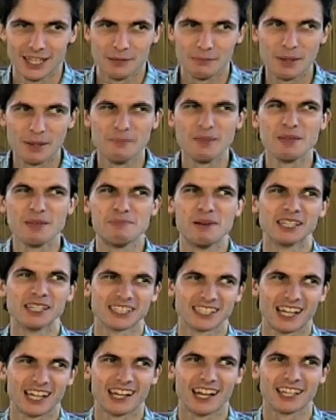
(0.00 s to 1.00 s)
but me
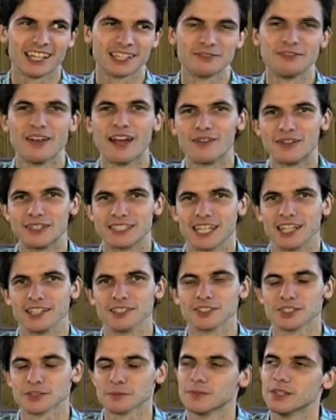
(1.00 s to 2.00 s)
personally I like fairy
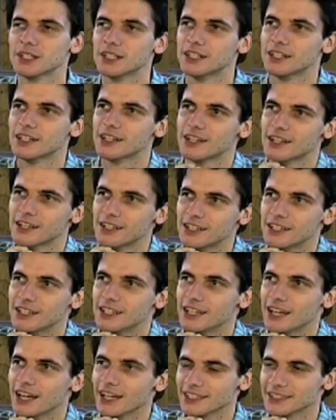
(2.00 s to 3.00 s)
tales.
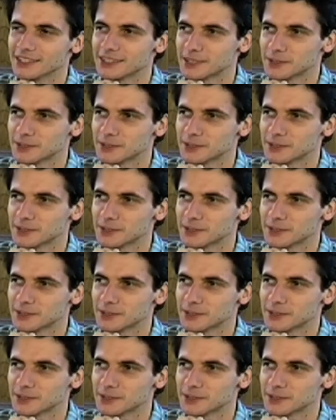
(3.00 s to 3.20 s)
And